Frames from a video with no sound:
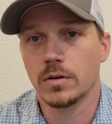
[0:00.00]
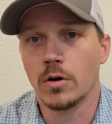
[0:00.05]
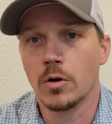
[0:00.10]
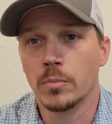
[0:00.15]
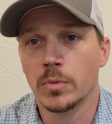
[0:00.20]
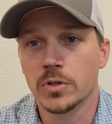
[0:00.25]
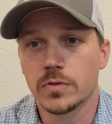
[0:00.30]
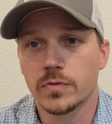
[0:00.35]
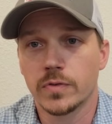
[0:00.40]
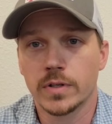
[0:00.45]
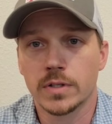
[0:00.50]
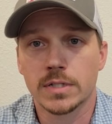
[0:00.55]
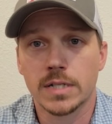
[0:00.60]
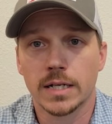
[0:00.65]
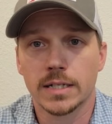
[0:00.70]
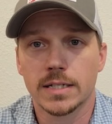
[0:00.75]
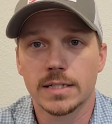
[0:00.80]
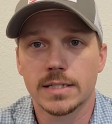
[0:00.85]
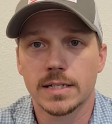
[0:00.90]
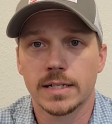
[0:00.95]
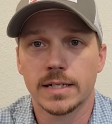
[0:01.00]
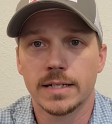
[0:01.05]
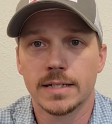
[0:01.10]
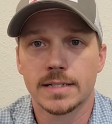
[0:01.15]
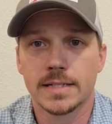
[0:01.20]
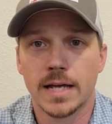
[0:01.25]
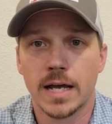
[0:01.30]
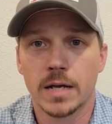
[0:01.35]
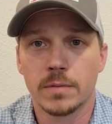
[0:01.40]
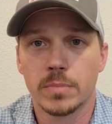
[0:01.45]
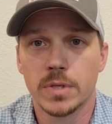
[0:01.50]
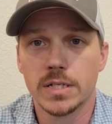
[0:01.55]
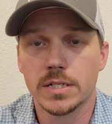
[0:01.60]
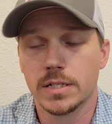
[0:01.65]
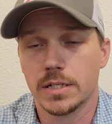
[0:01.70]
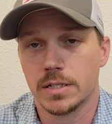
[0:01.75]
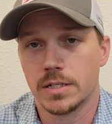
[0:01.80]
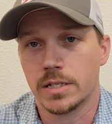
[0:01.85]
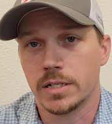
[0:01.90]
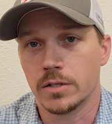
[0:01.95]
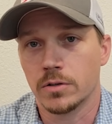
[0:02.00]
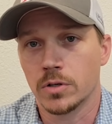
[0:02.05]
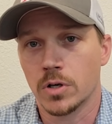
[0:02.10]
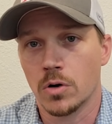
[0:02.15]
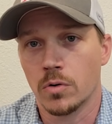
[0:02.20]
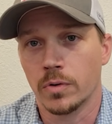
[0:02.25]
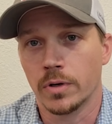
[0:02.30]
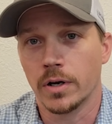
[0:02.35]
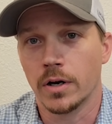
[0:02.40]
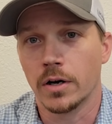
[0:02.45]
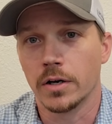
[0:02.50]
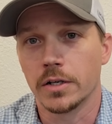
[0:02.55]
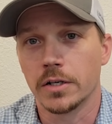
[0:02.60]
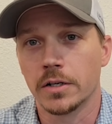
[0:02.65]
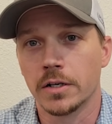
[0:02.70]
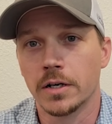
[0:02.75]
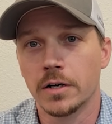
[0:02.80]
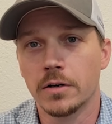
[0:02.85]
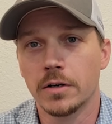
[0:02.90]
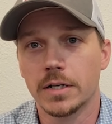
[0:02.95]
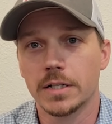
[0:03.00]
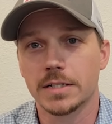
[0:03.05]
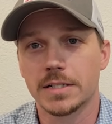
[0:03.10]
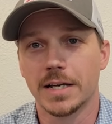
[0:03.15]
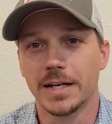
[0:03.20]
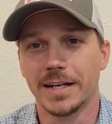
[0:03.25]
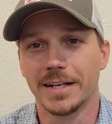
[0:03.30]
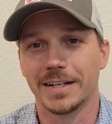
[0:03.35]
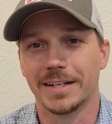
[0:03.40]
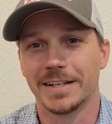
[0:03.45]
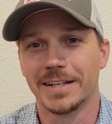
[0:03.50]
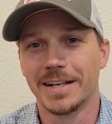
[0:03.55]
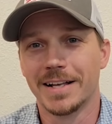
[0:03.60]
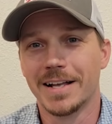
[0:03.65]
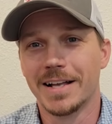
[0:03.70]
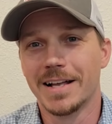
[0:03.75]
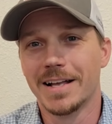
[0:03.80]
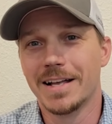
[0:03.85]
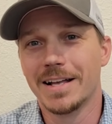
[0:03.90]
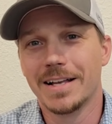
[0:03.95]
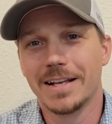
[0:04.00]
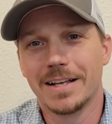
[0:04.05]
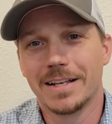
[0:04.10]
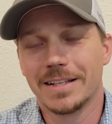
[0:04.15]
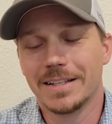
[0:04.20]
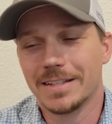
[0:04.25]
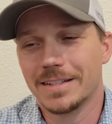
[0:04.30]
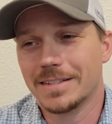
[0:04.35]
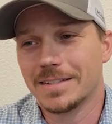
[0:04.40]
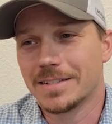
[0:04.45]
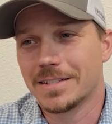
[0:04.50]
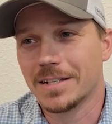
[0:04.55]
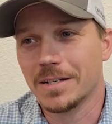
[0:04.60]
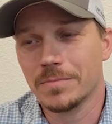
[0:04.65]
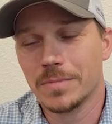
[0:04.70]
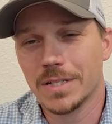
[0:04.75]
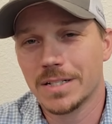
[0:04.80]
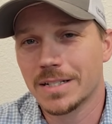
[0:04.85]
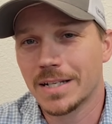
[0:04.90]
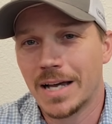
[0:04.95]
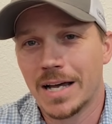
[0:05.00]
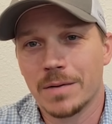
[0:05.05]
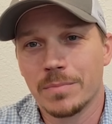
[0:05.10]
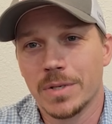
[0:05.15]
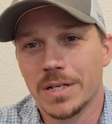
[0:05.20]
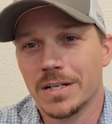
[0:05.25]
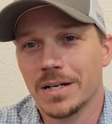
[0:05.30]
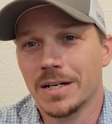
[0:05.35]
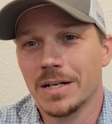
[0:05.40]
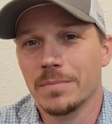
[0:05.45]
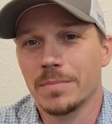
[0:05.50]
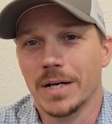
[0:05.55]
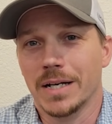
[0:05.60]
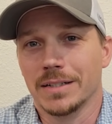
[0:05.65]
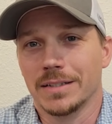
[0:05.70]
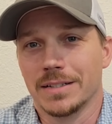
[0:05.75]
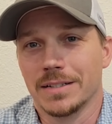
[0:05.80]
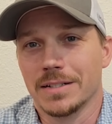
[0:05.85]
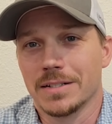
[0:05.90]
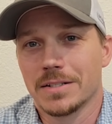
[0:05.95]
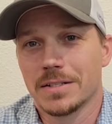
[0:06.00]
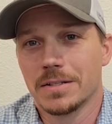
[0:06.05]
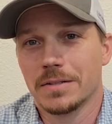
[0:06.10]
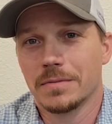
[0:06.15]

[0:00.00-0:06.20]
Almost feels like it's an inside business deal going on. It's something's got to be done about this.